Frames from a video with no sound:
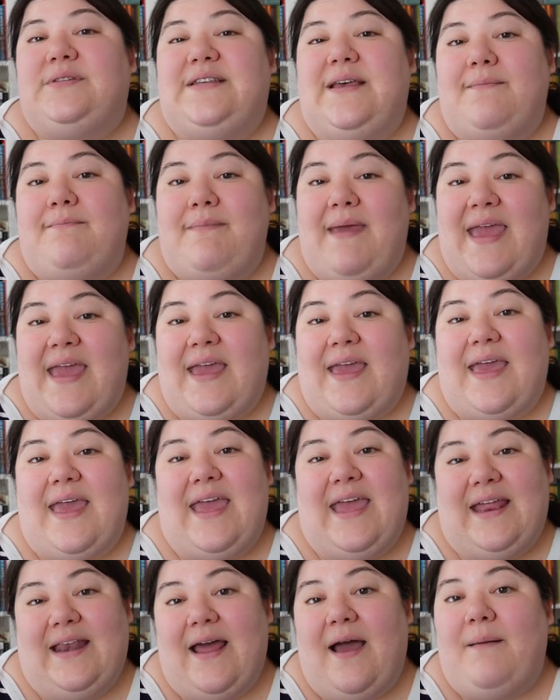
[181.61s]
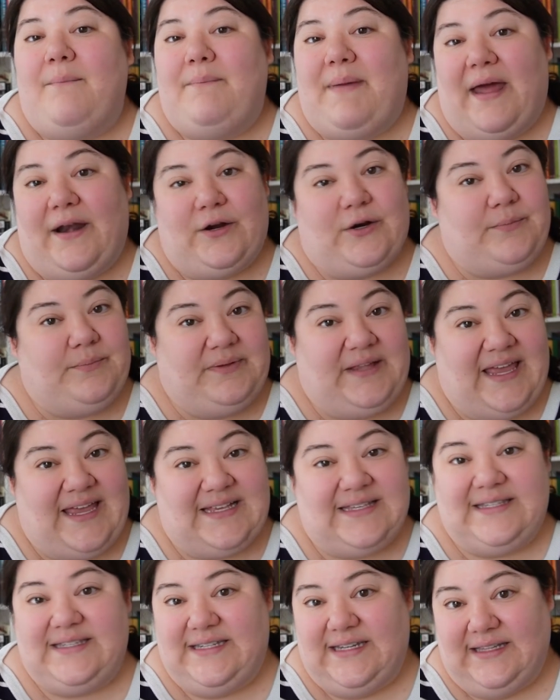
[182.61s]
to make it a better
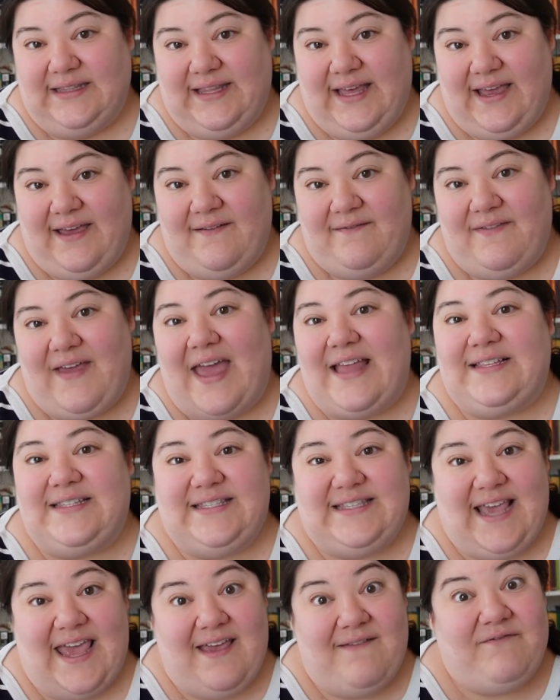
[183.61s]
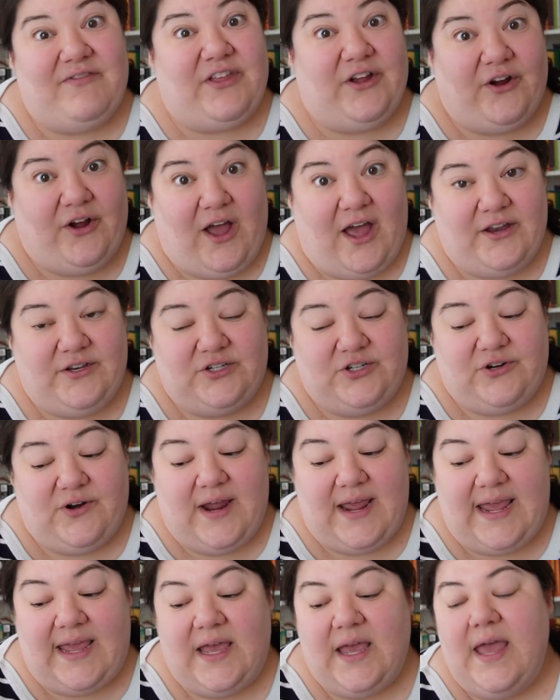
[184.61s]
place to live and save their
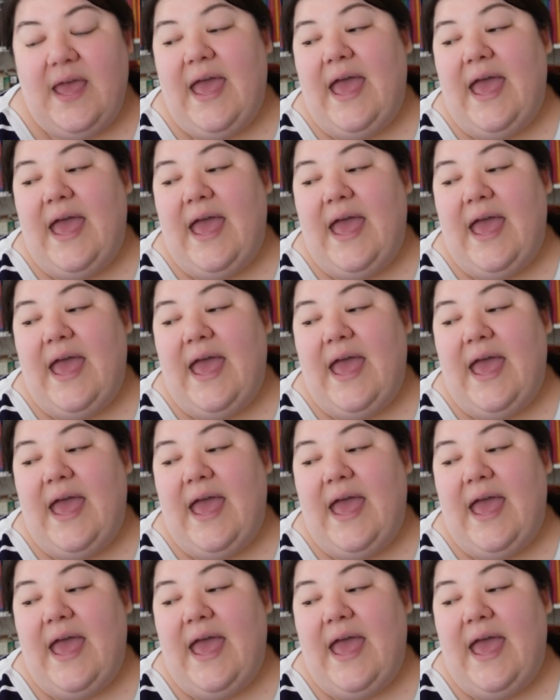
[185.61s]
country.